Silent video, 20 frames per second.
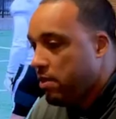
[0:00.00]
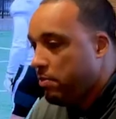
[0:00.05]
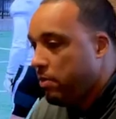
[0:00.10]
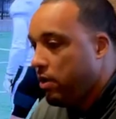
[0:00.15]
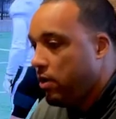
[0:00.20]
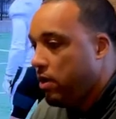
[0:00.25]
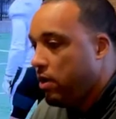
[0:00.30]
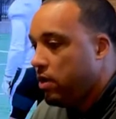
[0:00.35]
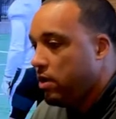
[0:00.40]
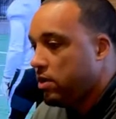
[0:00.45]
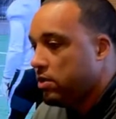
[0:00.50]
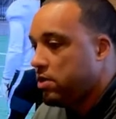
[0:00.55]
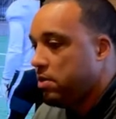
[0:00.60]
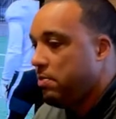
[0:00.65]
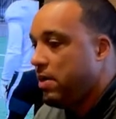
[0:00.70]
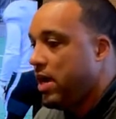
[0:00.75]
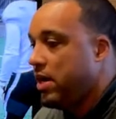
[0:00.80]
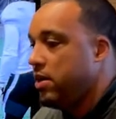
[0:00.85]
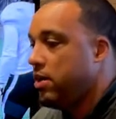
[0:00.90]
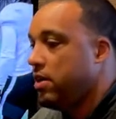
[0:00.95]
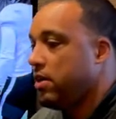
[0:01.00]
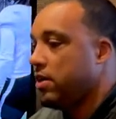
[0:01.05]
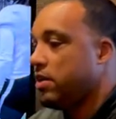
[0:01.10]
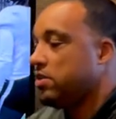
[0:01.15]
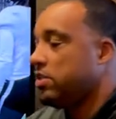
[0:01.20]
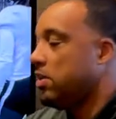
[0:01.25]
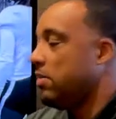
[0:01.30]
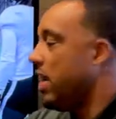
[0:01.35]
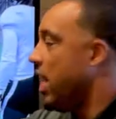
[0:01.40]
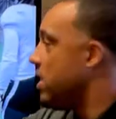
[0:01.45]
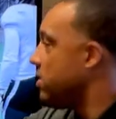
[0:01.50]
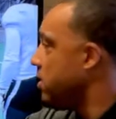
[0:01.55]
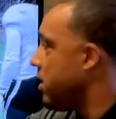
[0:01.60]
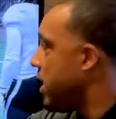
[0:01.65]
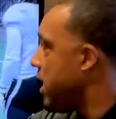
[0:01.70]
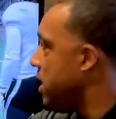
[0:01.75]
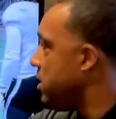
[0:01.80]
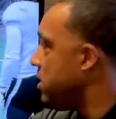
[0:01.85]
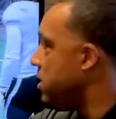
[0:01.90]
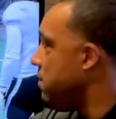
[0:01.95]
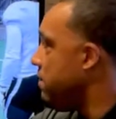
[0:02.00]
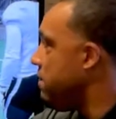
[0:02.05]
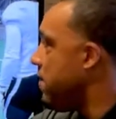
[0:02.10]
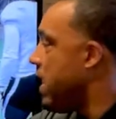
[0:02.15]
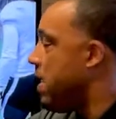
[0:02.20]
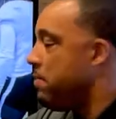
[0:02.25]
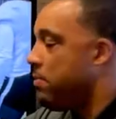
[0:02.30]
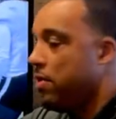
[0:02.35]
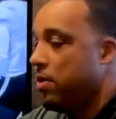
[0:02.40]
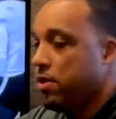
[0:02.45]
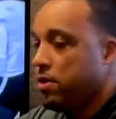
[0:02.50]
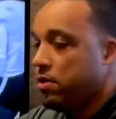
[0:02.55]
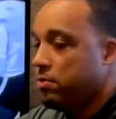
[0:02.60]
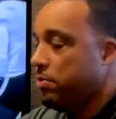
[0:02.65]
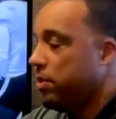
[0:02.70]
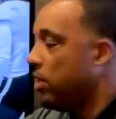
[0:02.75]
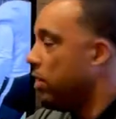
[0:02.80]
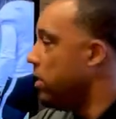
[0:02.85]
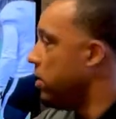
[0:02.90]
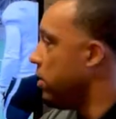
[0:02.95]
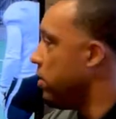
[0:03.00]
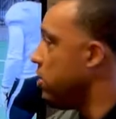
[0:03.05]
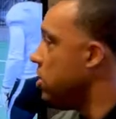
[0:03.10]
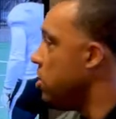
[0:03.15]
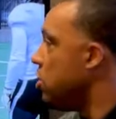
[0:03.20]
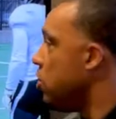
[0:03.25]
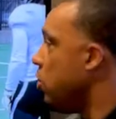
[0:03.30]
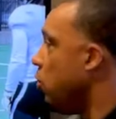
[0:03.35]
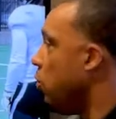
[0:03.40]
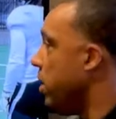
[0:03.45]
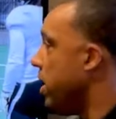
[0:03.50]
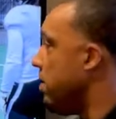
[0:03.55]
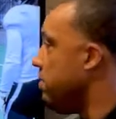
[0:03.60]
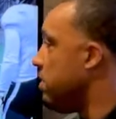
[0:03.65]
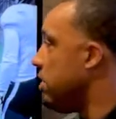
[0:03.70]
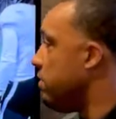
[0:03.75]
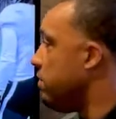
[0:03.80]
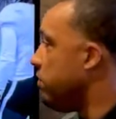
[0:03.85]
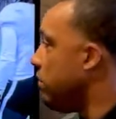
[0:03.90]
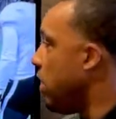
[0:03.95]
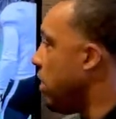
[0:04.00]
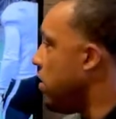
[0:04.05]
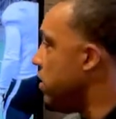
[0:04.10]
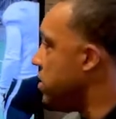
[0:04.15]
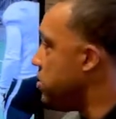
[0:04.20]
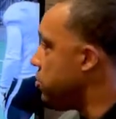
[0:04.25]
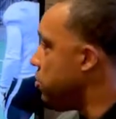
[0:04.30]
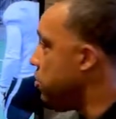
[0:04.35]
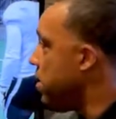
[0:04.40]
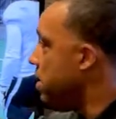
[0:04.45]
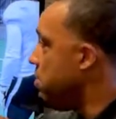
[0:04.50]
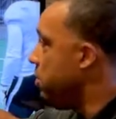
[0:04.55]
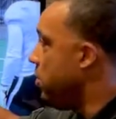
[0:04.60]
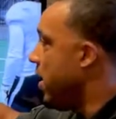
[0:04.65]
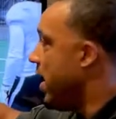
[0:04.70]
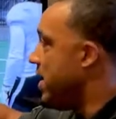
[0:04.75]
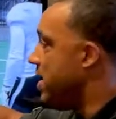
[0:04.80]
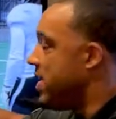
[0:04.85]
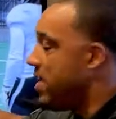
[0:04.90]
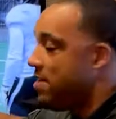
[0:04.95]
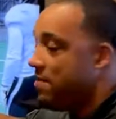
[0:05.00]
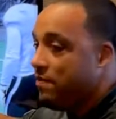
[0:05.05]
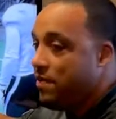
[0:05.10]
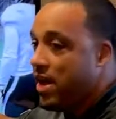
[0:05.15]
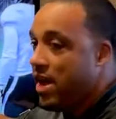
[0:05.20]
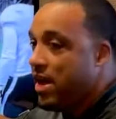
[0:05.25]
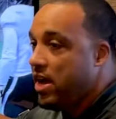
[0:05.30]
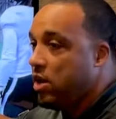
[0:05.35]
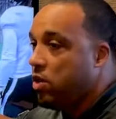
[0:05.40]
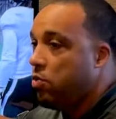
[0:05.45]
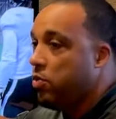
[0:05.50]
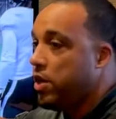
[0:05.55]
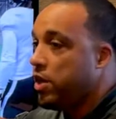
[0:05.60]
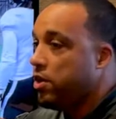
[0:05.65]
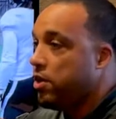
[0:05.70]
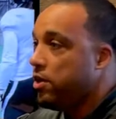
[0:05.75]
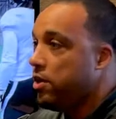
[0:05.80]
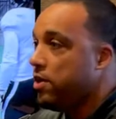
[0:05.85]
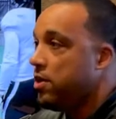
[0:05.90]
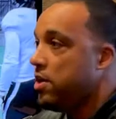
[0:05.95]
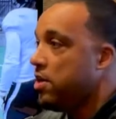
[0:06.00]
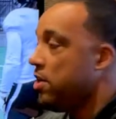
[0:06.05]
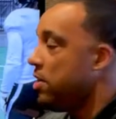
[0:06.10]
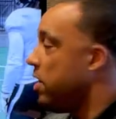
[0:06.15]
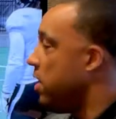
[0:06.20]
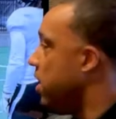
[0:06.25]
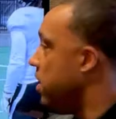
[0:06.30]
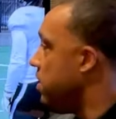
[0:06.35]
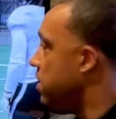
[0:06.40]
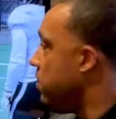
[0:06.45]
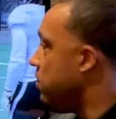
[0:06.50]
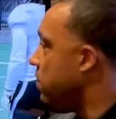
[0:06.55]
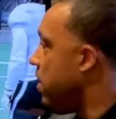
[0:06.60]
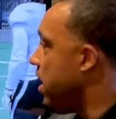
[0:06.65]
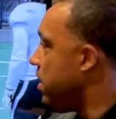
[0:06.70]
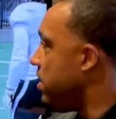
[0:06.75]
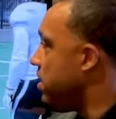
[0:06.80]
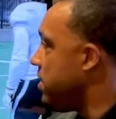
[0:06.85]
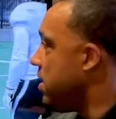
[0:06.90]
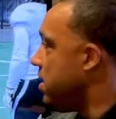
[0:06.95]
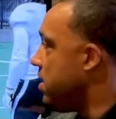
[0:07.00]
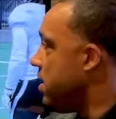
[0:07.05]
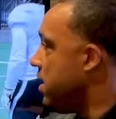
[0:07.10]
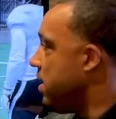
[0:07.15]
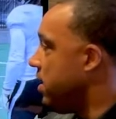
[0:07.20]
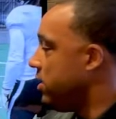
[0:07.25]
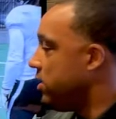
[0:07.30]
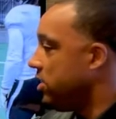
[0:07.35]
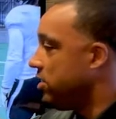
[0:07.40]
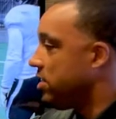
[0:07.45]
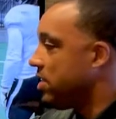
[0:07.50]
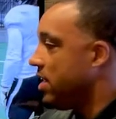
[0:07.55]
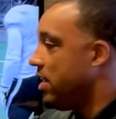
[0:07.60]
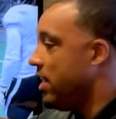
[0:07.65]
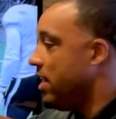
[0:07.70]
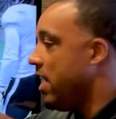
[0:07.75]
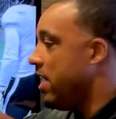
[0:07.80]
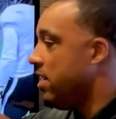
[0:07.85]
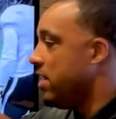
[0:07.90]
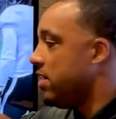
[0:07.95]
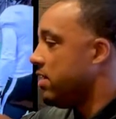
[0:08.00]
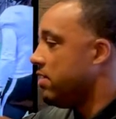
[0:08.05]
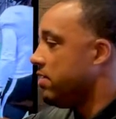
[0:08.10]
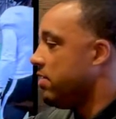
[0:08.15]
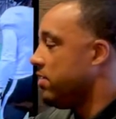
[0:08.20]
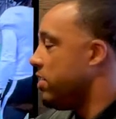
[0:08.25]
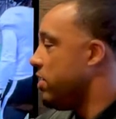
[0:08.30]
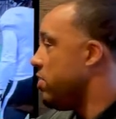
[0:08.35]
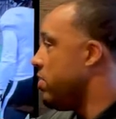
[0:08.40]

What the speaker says: the ball, or some guys are catching the fat part of the ball, or whatever their flaw is. You're able to identify it quicker, rather than just letting